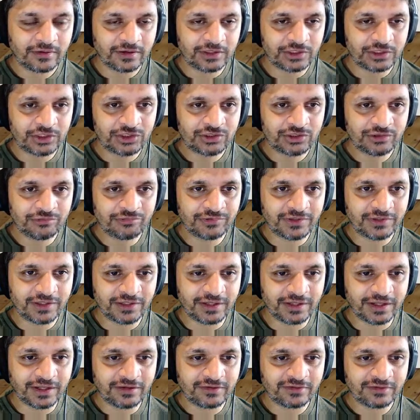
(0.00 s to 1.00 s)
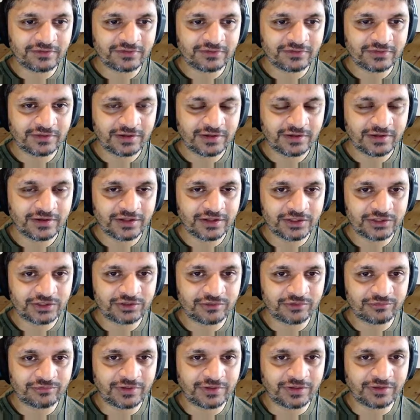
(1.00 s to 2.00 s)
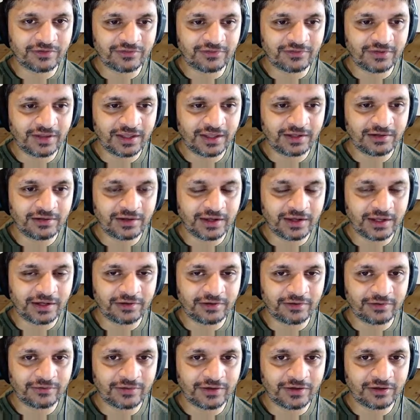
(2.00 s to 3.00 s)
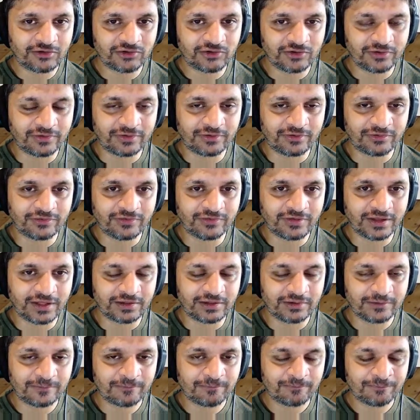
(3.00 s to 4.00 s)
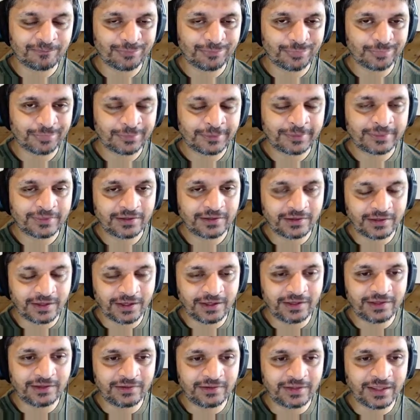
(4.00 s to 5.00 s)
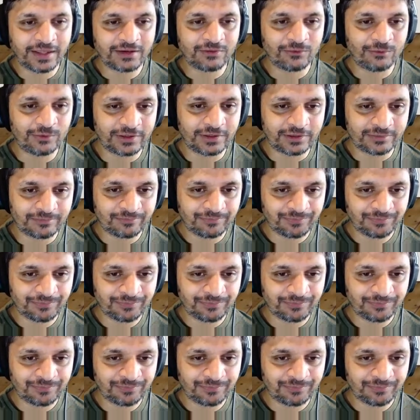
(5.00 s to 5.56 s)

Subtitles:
a shift in x, a shift in z, and a rotation around z. Okay, in that order.